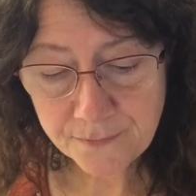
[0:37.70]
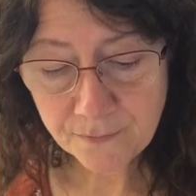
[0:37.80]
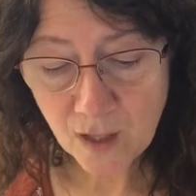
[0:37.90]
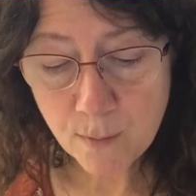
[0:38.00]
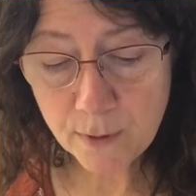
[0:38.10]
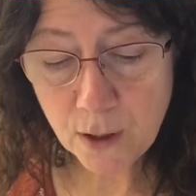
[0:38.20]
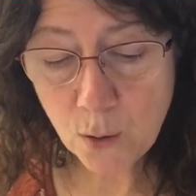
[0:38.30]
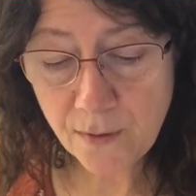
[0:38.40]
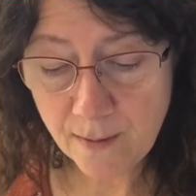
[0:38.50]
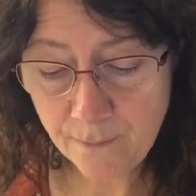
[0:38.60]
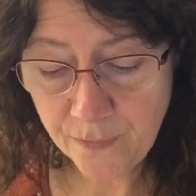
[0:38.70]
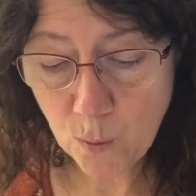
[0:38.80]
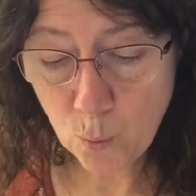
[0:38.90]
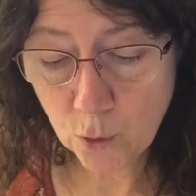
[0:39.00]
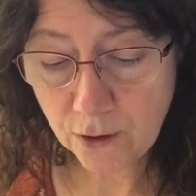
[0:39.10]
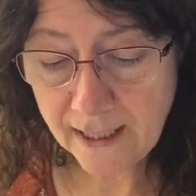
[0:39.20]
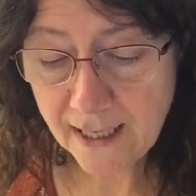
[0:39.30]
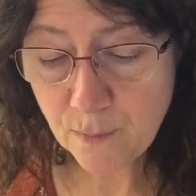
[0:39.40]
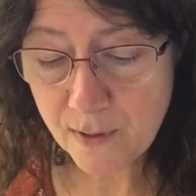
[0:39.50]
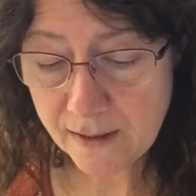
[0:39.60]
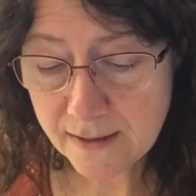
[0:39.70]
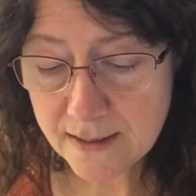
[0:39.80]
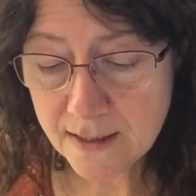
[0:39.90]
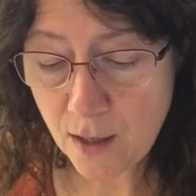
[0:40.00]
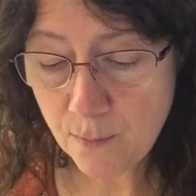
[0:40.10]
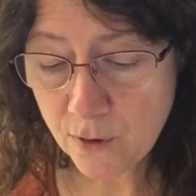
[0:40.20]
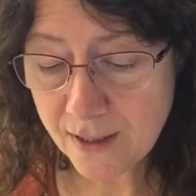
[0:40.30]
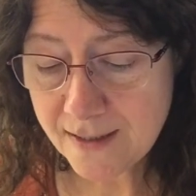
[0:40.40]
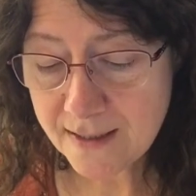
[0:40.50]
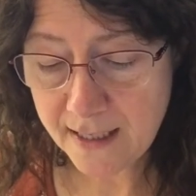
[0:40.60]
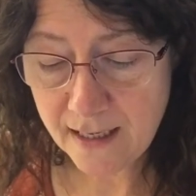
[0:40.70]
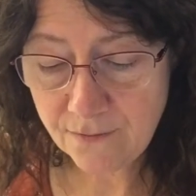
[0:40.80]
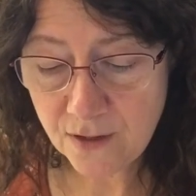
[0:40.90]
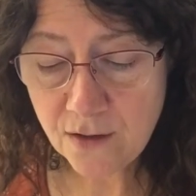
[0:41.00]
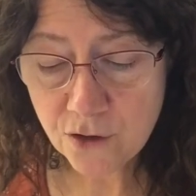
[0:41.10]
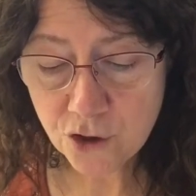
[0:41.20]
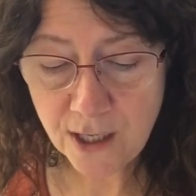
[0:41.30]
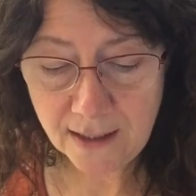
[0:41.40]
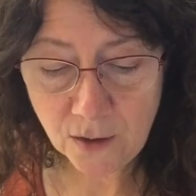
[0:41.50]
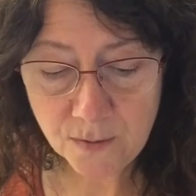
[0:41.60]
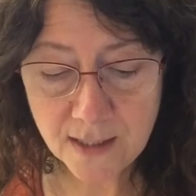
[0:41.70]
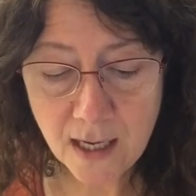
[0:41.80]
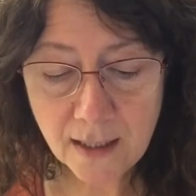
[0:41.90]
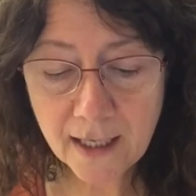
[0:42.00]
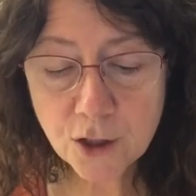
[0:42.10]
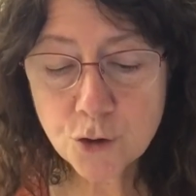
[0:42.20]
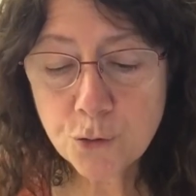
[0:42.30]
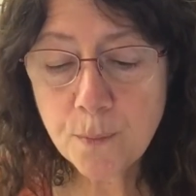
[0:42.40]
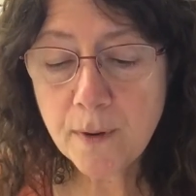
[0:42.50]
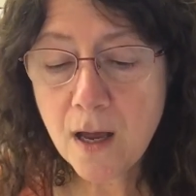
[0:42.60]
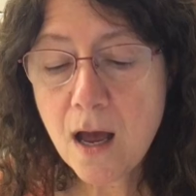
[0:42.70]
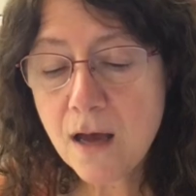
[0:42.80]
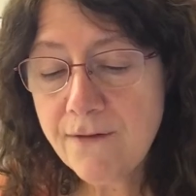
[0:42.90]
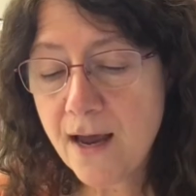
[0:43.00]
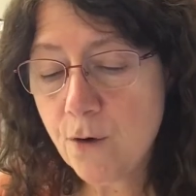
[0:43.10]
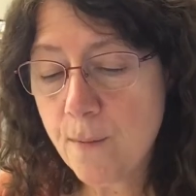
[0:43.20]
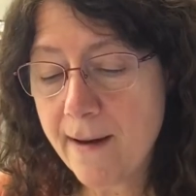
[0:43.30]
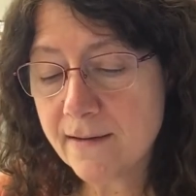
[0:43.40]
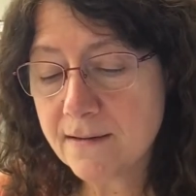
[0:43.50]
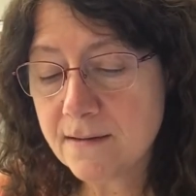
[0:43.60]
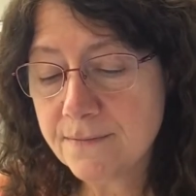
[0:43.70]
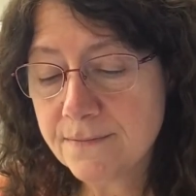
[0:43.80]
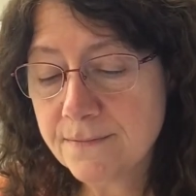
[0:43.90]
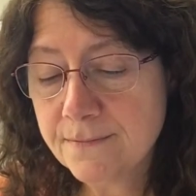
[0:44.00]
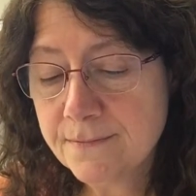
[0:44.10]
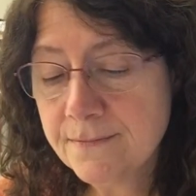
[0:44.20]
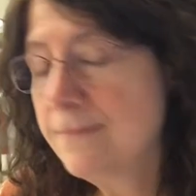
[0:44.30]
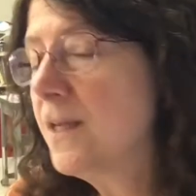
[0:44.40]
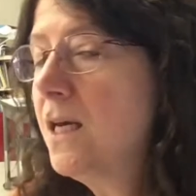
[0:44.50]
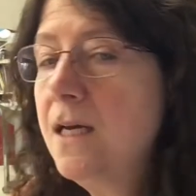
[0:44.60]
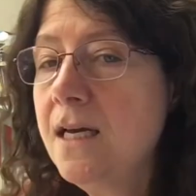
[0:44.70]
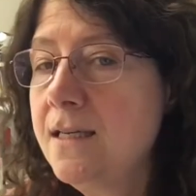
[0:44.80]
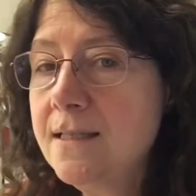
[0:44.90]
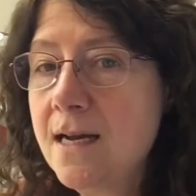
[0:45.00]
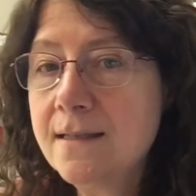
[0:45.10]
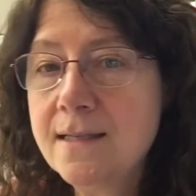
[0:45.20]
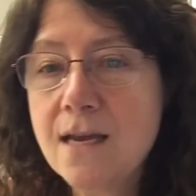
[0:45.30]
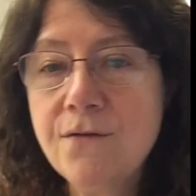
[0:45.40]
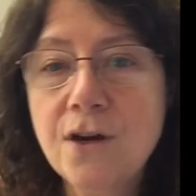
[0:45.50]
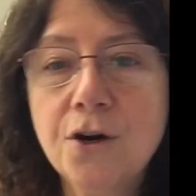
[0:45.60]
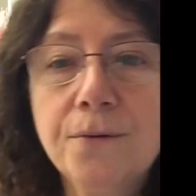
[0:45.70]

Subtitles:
Below them, whirligig beetles tumble and dive in the shallows like a troupe of acrobats. It is not safe here.